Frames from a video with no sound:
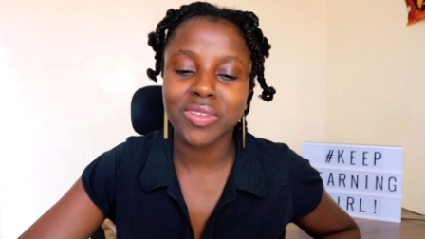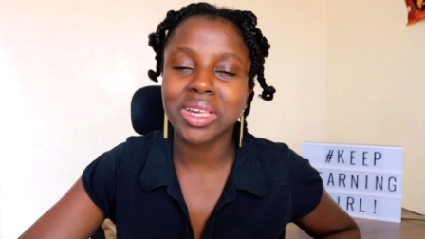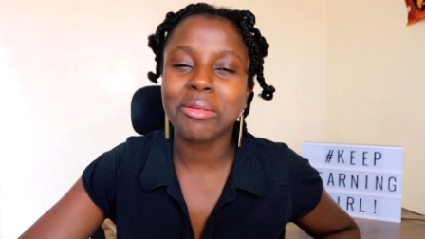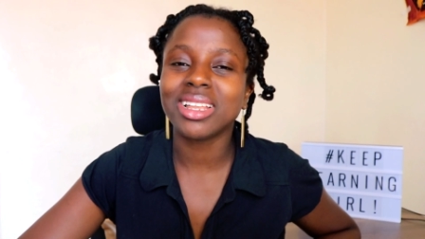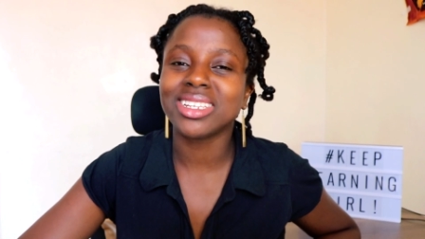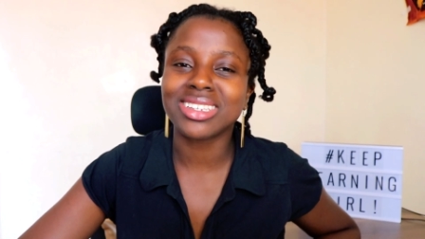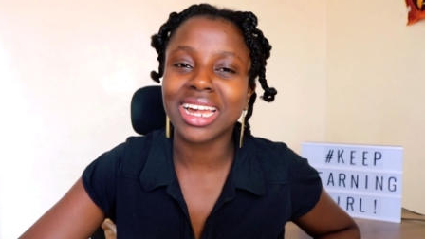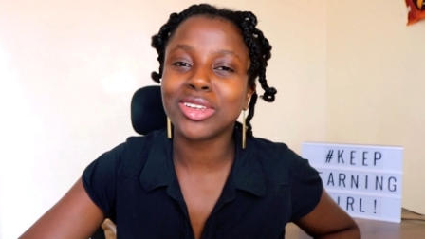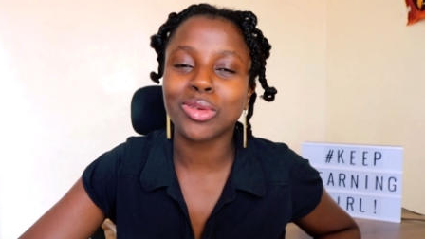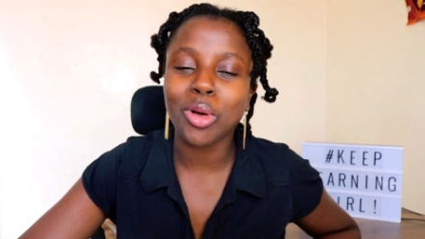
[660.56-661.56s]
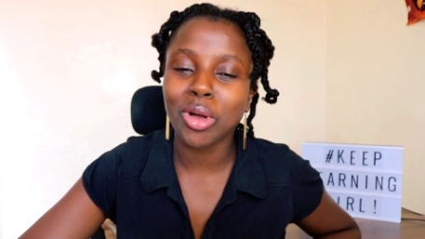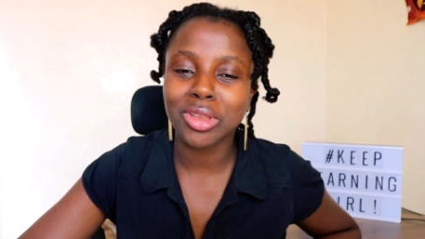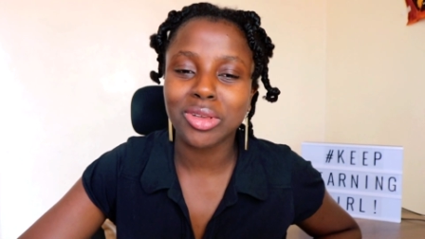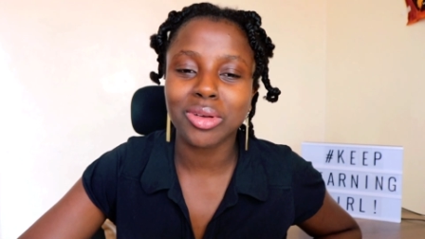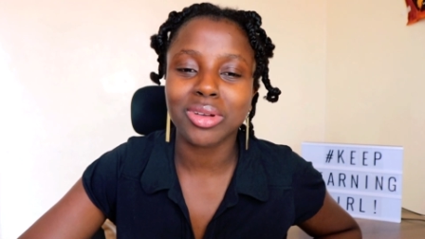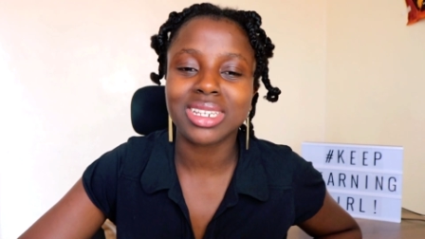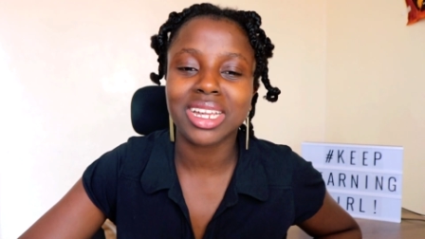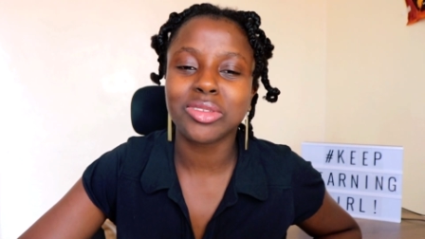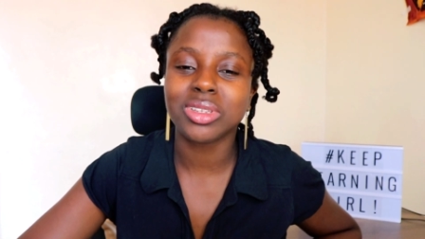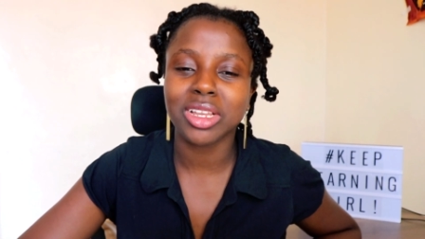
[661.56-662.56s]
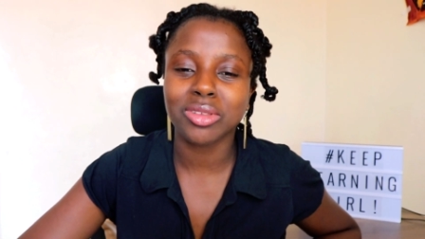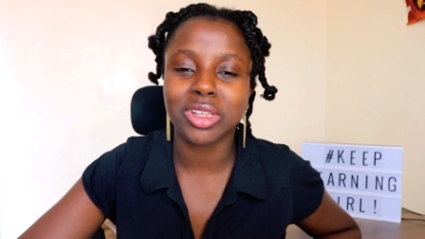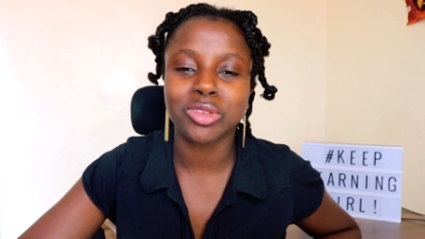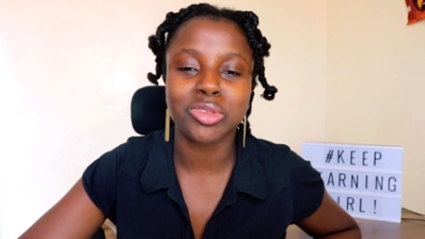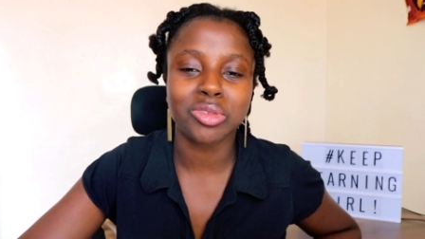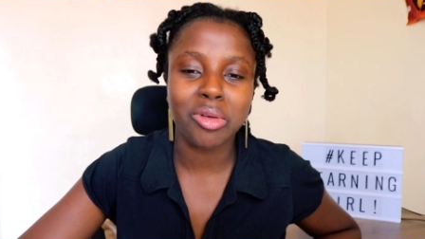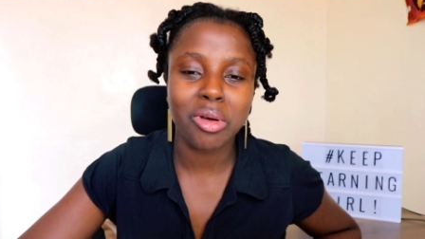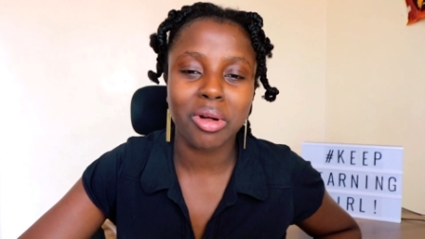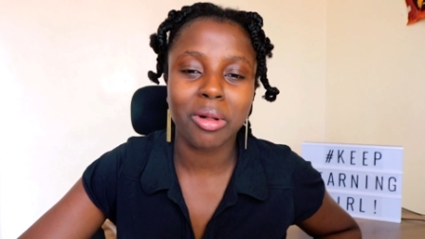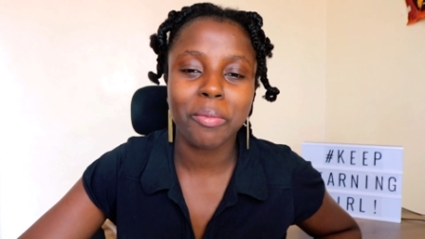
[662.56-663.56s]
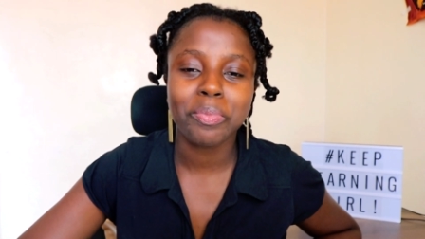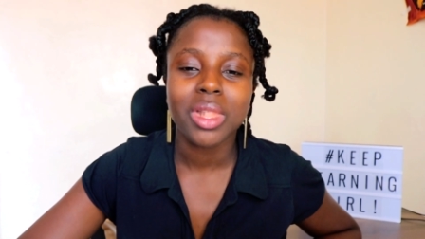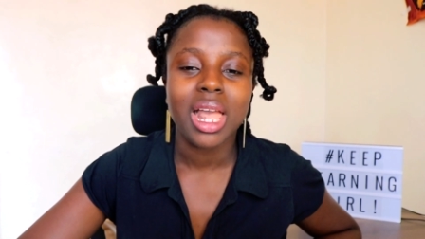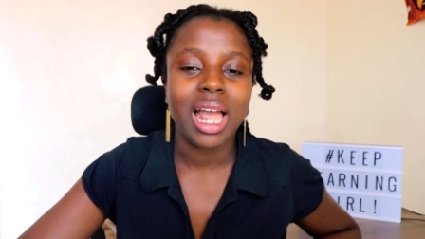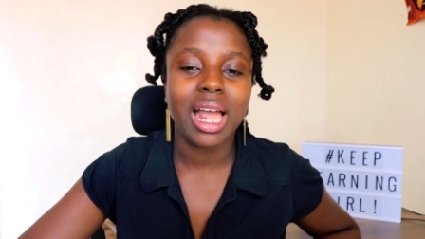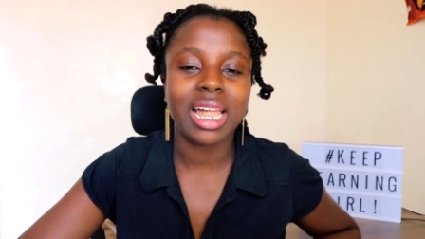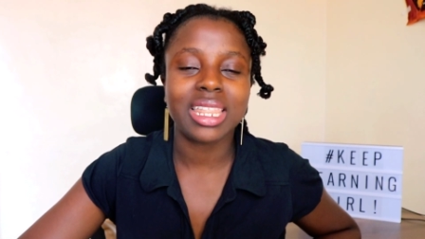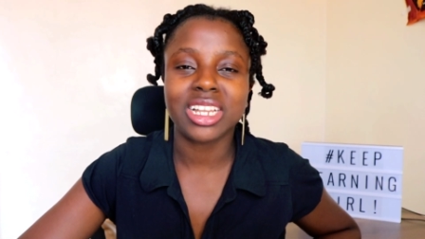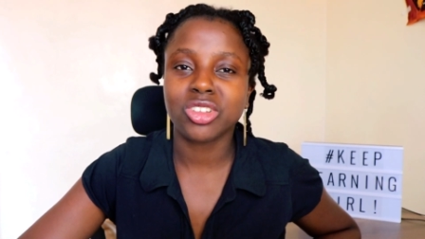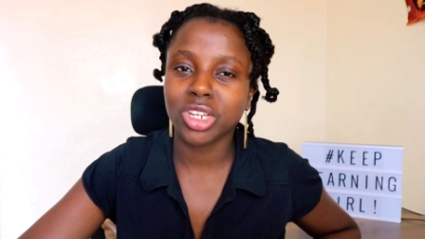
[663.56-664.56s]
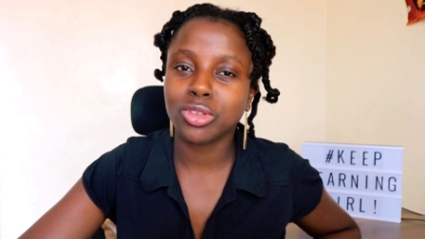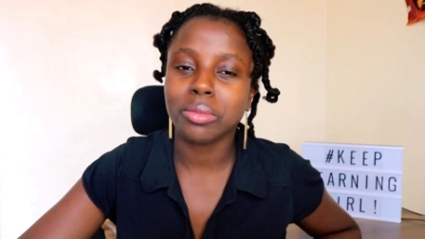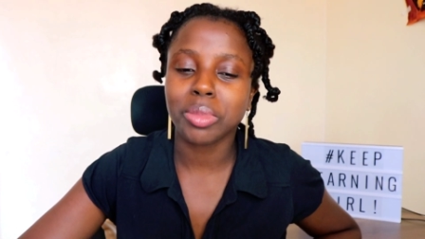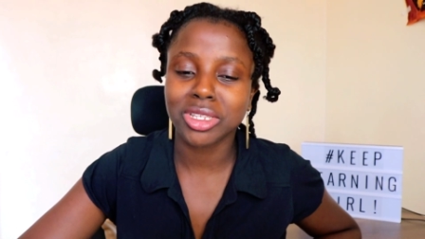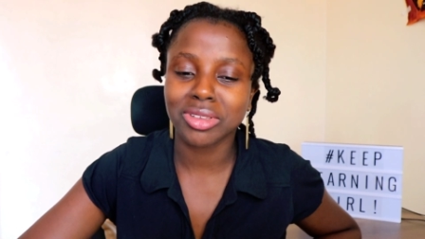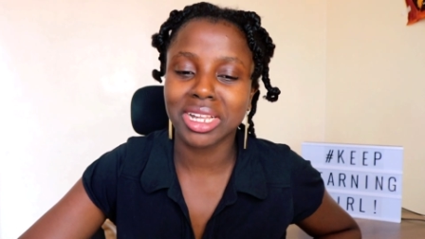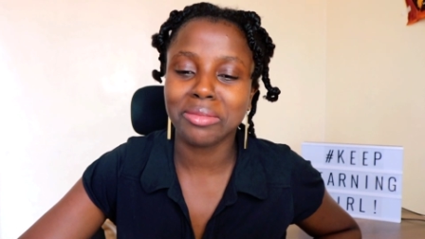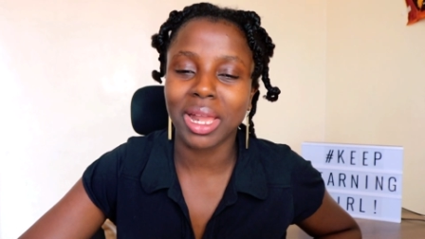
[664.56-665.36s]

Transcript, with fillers: if someone is trying to call you or trying to tell you that you should call and they're trying to impersonate